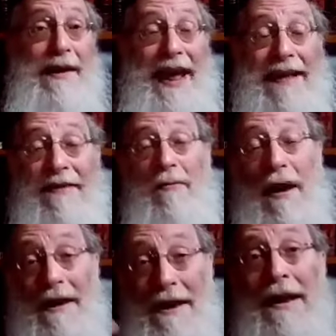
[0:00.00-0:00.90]
And that's
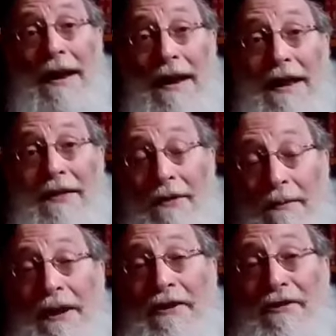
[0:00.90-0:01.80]
why in the
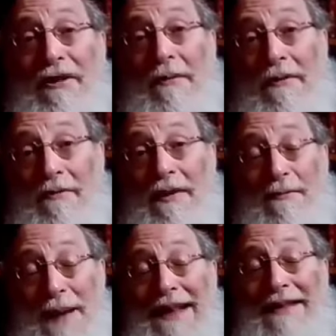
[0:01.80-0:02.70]
Rebbeinu Shalom's
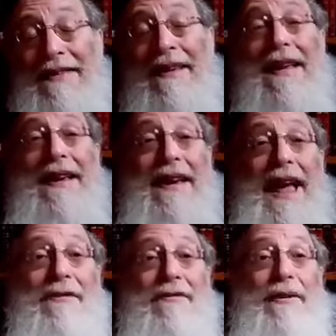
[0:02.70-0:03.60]
response, he
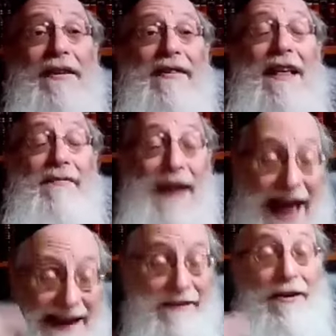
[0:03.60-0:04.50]
actually says,
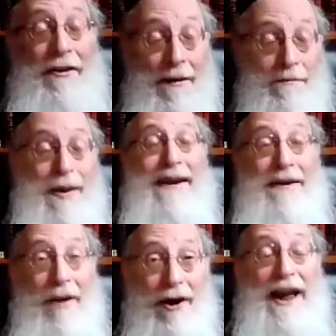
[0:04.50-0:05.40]
va'ato pen
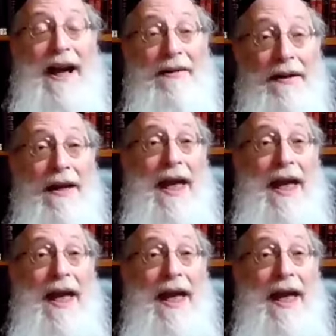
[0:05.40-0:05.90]
yoichal.